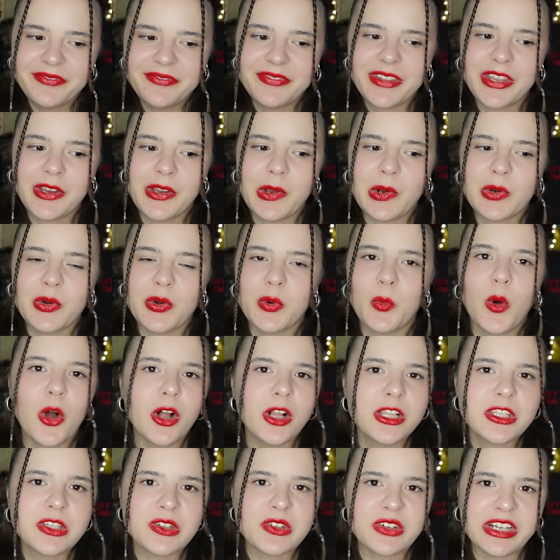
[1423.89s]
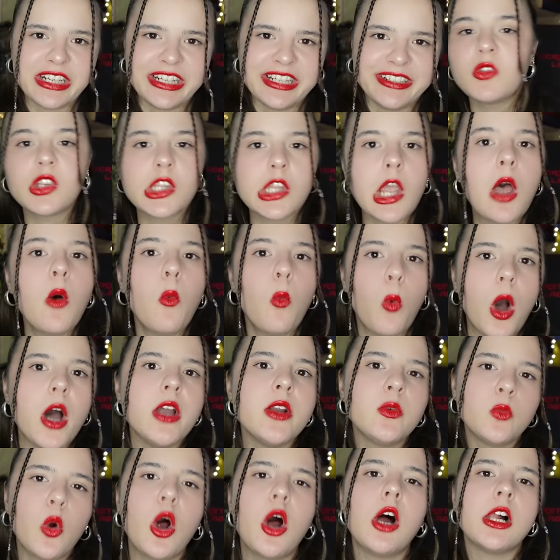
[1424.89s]
they go to the Wall Street. The
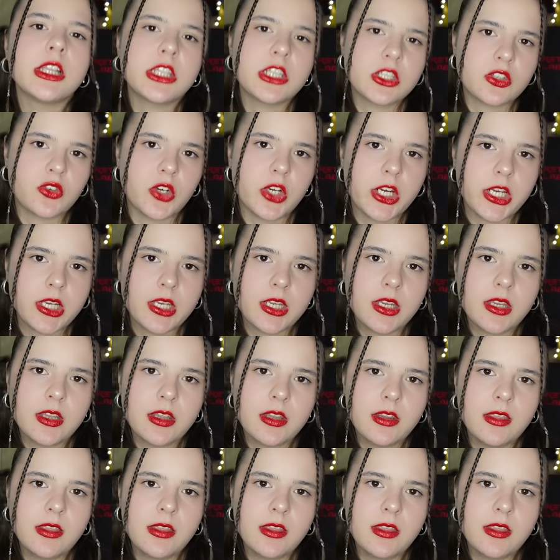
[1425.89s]
one Wall Street.